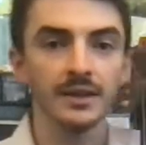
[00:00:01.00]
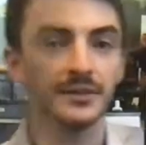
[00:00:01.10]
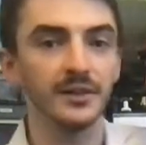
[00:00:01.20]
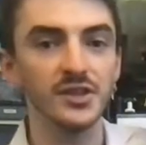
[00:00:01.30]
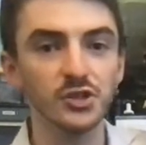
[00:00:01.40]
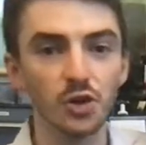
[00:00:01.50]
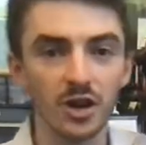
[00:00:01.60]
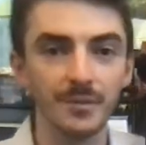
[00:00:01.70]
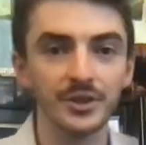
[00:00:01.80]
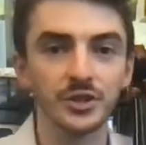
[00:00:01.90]
Let's talk
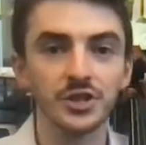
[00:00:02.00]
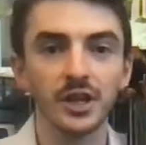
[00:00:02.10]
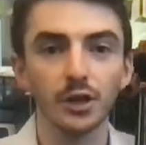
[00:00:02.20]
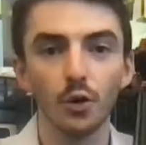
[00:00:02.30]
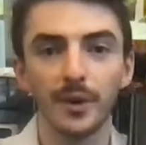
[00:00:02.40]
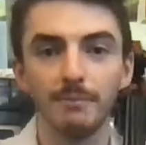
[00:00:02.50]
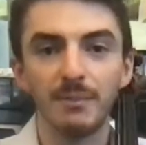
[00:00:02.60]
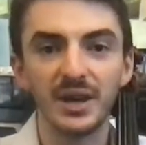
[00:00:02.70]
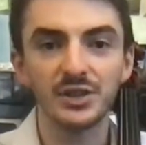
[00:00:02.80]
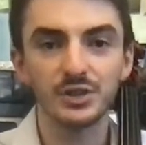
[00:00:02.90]
about the cello and
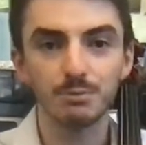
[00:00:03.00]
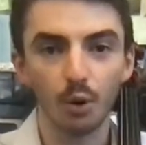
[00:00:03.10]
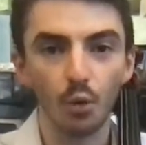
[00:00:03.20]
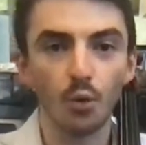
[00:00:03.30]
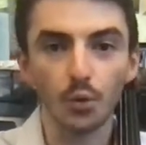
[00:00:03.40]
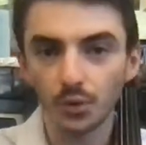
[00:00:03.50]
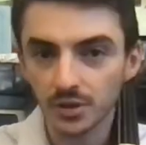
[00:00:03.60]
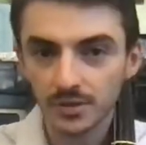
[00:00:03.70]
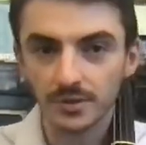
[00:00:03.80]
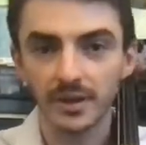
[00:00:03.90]
bass bow hold.
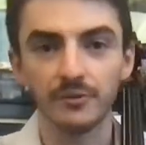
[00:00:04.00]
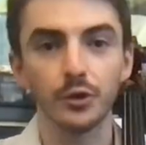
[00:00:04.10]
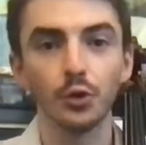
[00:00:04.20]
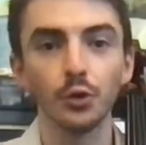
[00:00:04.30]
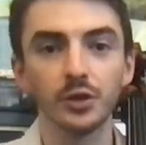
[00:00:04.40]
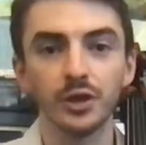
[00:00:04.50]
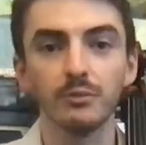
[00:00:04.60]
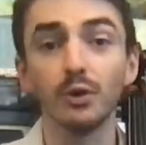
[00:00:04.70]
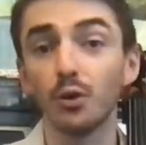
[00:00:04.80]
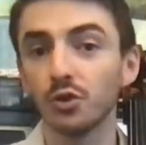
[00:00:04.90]
If you're holding your
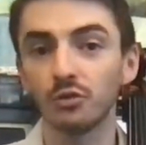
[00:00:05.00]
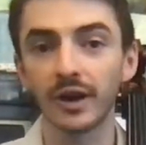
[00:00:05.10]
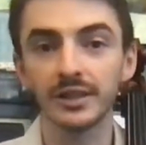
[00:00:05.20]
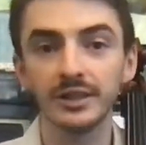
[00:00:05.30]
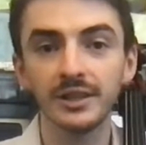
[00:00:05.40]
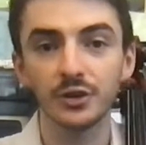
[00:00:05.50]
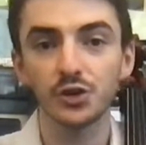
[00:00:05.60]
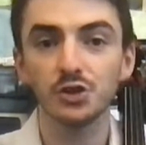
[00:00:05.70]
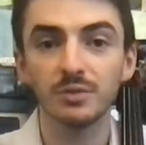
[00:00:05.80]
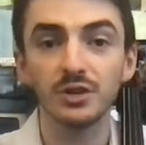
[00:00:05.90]
bow correctly, there
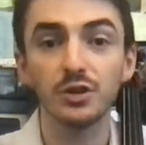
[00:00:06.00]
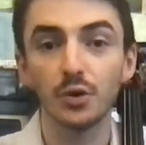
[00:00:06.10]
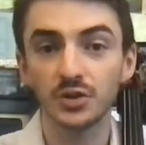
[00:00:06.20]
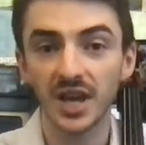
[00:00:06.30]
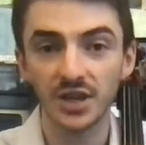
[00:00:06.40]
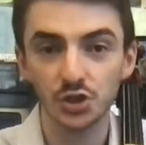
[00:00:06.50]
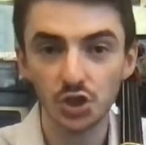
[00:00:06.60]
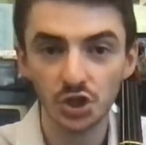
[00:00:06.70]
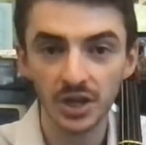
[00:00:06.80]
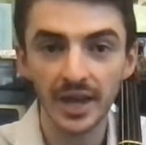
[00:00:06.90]
should be no
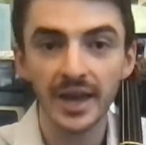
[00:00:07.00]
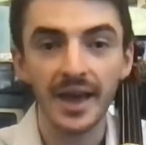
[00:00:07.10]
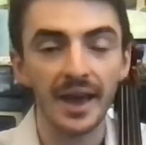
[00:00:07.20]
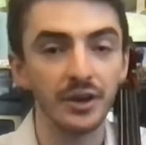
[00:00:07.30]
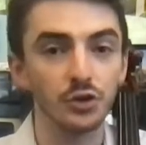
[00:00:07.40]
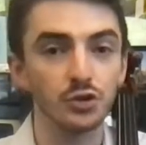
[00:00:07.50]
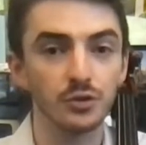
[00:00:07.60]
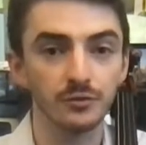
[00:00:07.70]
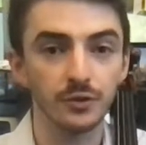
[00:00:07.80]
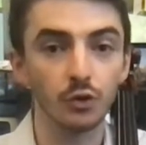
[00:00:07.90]
tension and it should
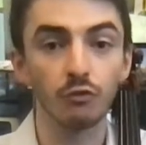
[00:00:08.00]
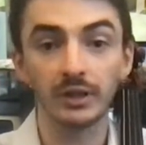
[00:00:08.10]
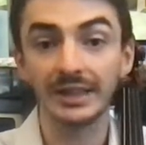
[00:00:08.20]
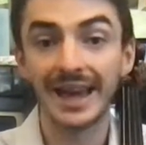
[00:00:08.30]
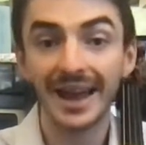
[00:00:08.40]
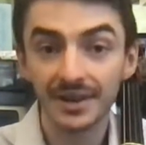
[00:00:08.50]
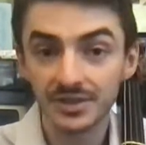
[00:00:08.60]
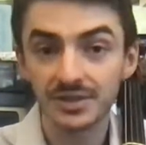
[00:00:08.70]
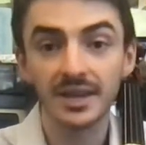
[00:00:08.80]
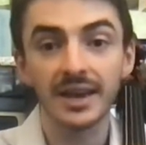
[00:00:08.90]
feel
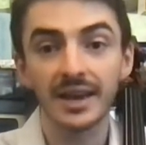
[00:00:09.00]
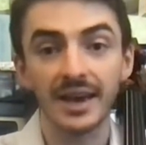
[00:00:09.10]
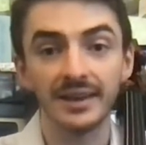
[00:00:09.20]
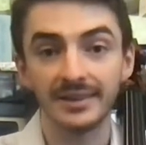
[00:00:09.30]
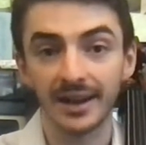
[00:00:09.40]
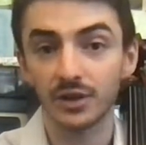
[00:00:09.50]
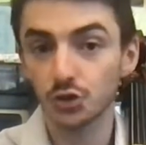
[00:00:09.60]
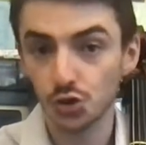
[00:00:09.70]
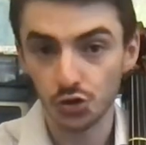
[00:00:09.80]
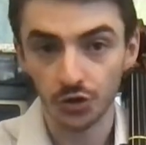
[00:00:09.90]
relaxed and not
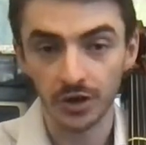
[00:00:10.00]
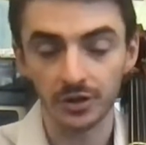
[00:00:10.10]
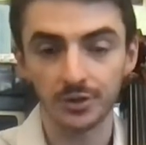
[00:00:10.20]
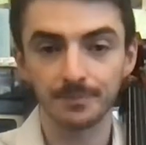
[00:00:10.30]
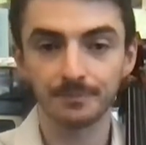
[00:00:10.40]
strained.